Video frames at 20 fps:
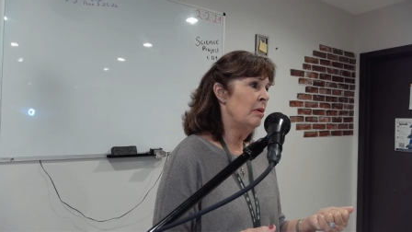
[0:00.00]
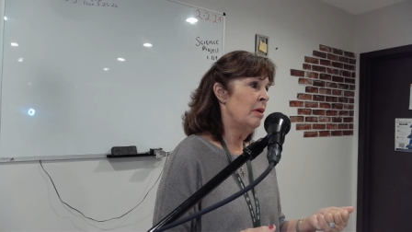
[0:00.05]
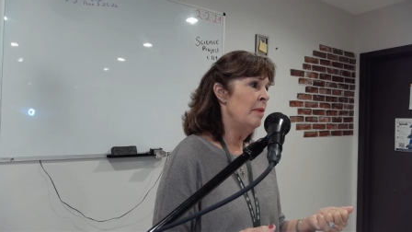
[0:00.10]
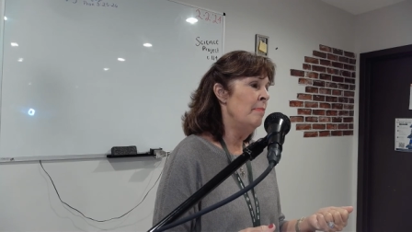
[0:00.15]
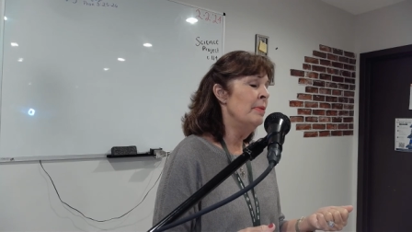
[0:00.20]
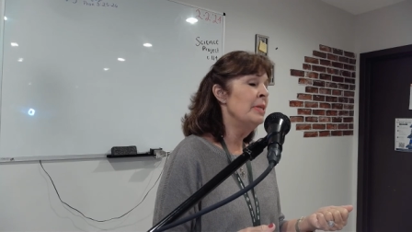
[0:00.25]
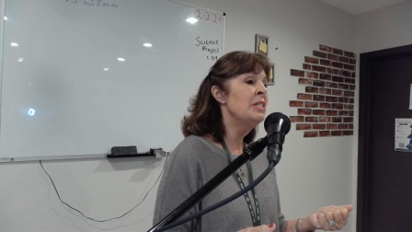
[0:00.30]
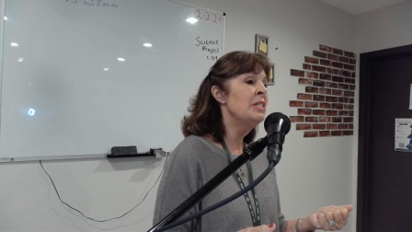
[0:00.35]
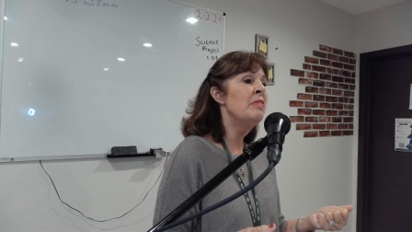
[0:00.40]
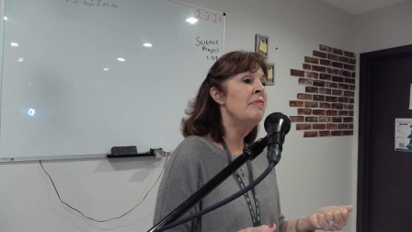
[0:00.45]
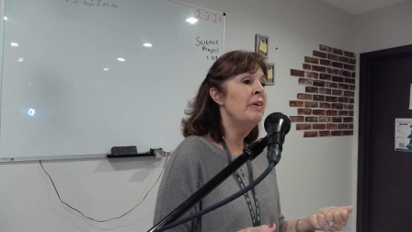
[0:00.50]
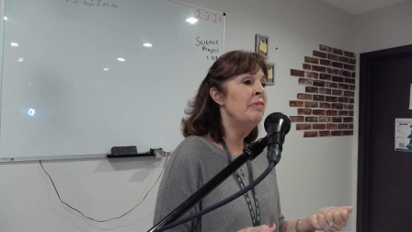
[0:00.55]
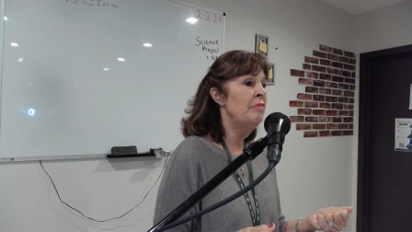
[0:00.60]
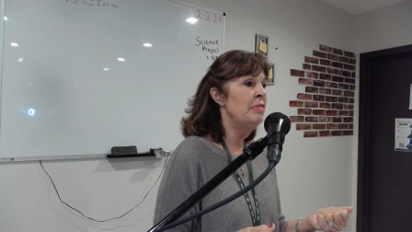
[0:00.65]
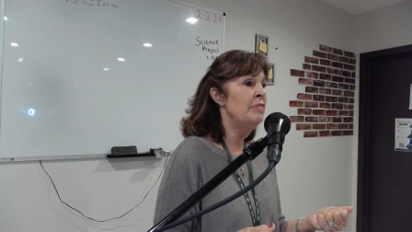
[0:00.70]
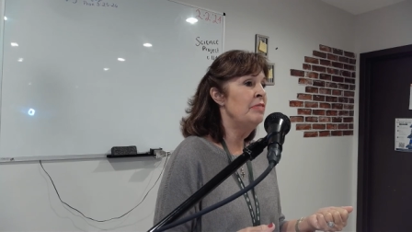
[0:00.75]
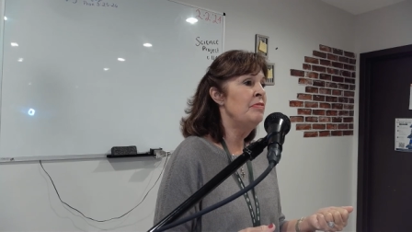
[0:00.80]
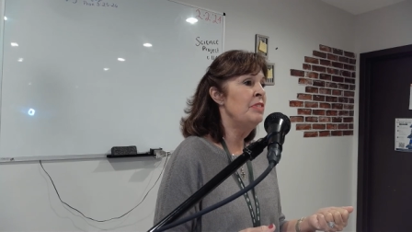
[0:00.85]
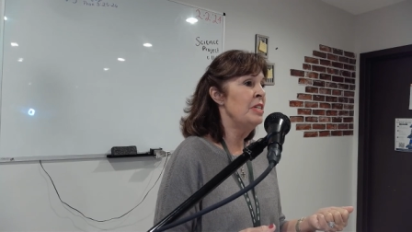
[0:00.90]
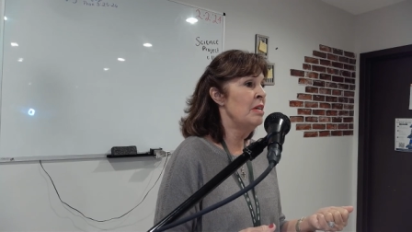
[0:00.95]
I must have had
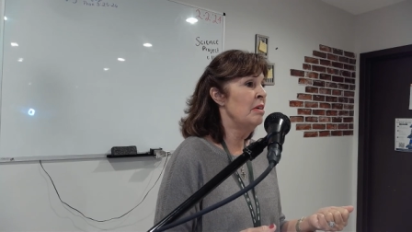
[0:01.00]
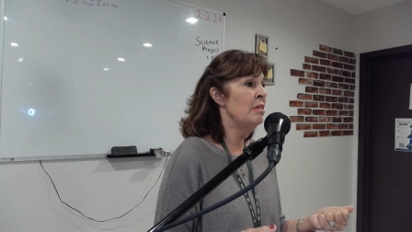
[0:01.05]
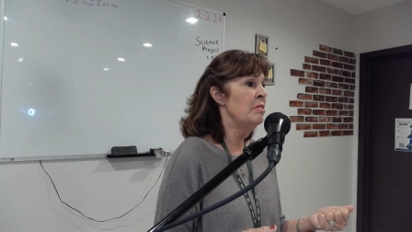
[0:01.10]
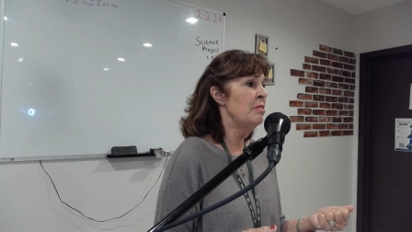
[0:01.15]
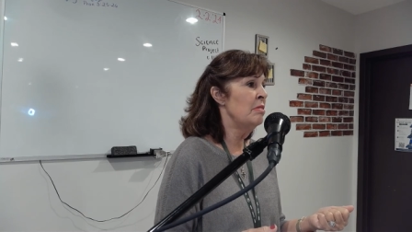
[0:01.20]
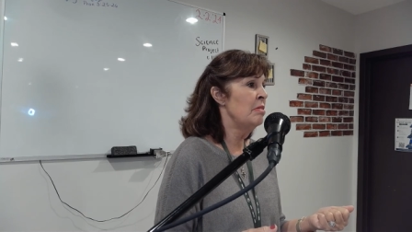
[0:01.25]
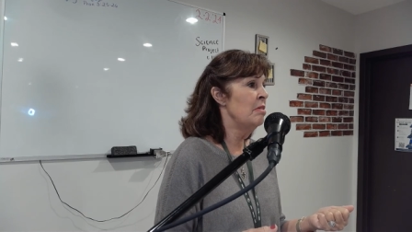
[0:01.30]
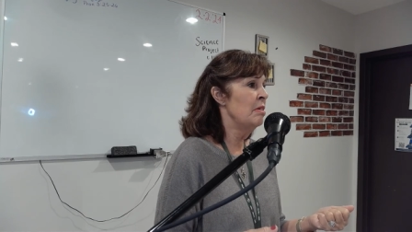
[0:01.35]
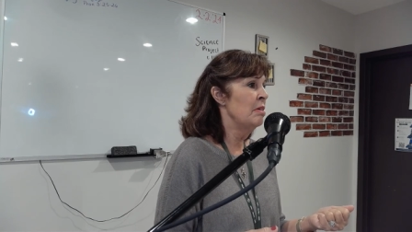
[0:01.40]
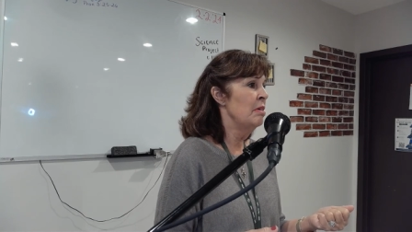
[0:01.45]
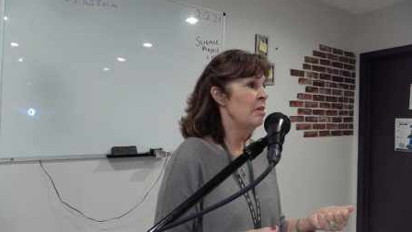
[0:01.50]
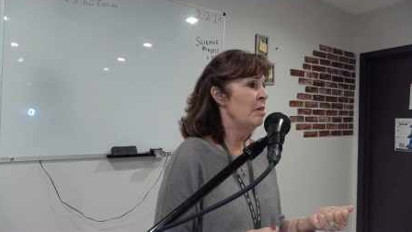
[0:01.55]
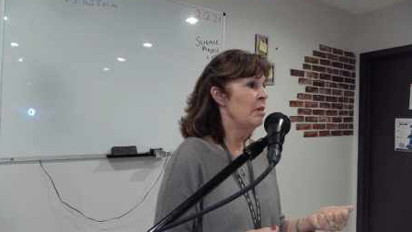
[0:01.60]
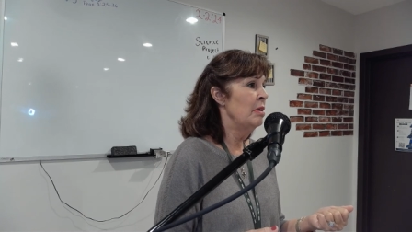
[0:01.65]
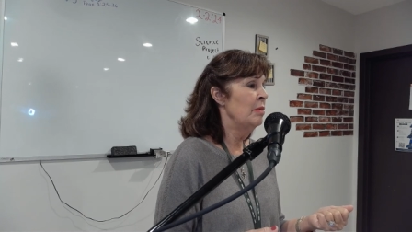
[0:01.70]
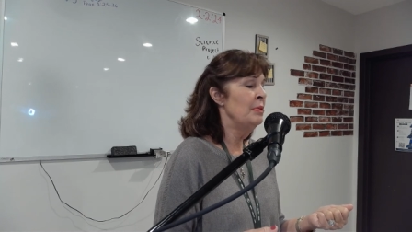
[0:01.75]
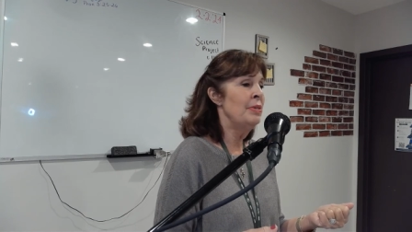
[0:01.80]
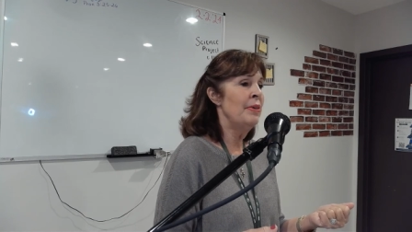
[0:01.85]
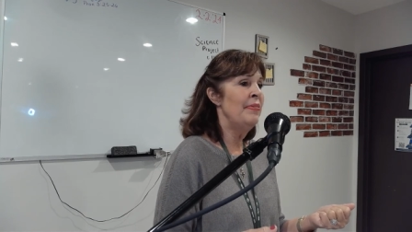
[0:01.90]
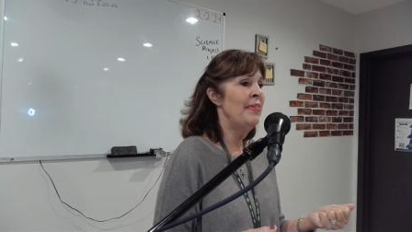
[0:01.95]
1,500. It
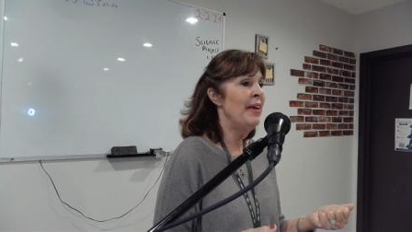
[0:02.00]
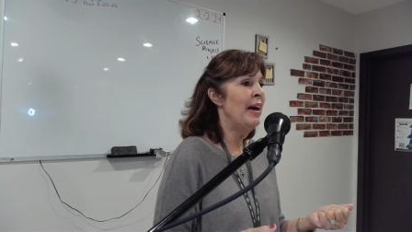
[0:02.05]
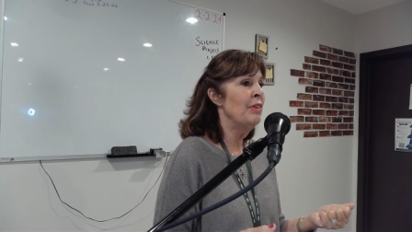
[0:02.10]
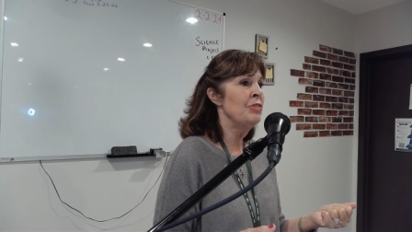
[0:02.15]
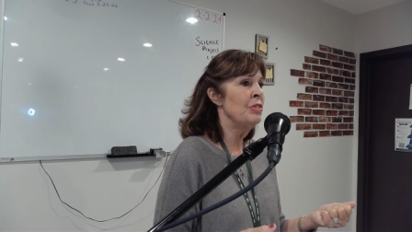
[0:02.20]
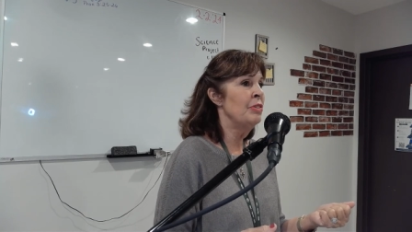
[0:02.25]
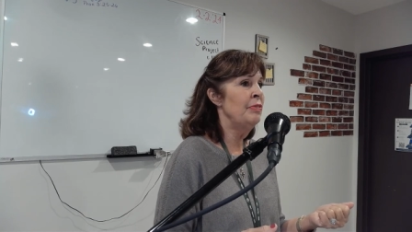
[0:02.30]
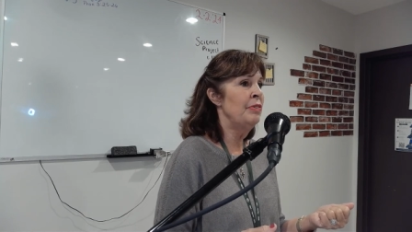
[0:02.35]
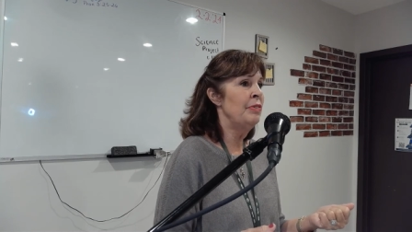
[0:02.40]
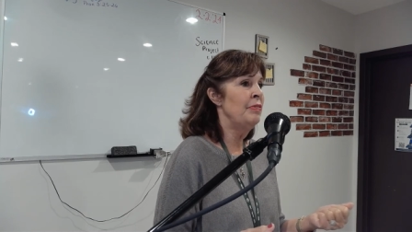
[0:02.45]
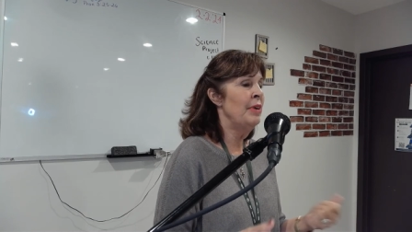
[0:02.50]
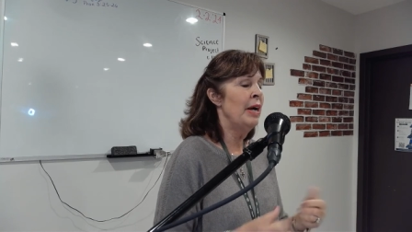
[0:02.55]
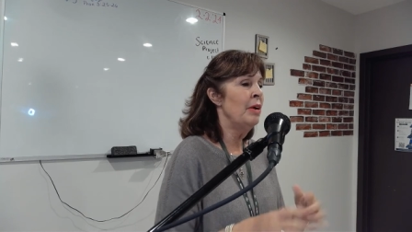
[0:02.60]
was 1,000 or 1,500.